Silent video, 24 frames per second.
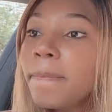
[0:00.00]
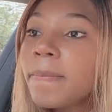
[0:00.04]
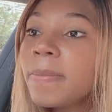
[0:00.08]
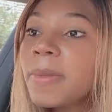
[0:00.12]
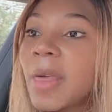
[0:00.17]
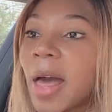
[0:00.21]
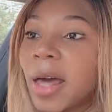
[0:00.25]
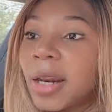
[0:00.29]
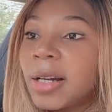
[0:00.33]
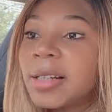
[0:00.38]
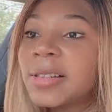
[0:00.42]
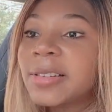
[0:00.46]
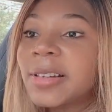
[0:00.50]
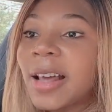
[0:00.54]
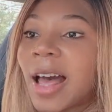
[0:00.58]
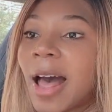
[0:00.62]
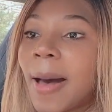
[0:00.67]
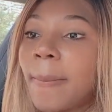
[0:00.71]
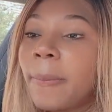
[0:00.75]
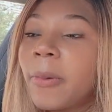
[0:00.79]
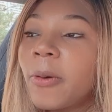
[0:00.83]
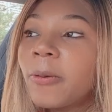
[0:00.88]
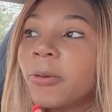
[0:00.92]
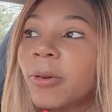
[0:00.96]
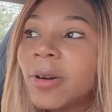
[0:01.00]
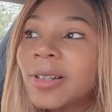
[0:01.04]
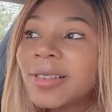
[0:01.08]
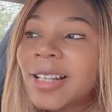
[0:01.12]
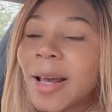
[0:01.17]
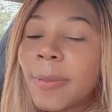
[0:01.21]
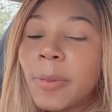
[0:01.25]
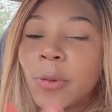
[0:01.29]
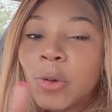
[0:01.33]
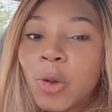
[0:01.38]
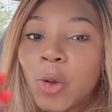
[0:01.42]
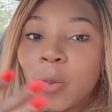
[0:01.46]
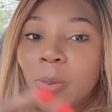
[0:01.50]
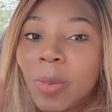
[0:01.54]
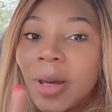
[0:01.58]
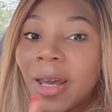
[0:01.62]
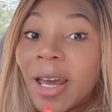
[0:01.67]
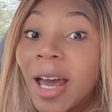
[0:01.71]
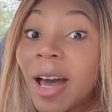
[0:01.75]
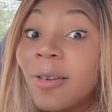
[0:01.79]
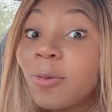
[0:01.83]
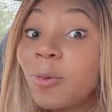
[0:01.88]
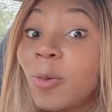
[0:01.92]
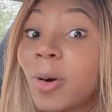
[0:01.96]
That example, for example, you
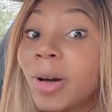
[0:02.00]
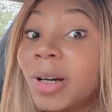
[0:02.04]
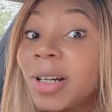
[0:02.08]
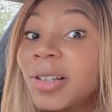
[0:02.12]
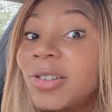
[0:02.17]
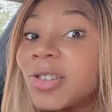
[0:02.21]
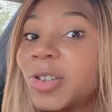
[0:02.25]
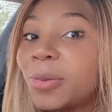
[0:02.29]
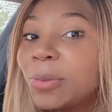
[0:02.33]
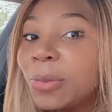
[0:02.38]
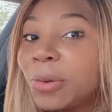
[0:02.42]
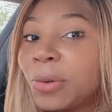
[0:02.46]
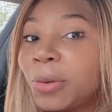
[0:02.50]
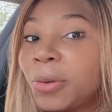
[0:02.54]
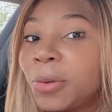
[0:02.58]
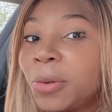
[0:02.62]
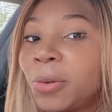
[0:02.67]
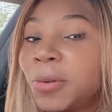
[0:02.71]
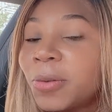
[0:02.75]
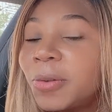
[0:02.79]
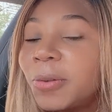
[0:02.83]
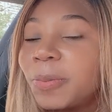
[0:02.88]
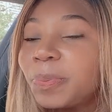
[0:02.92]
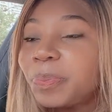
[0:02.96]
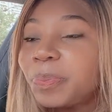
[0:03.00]
may have wanted to move,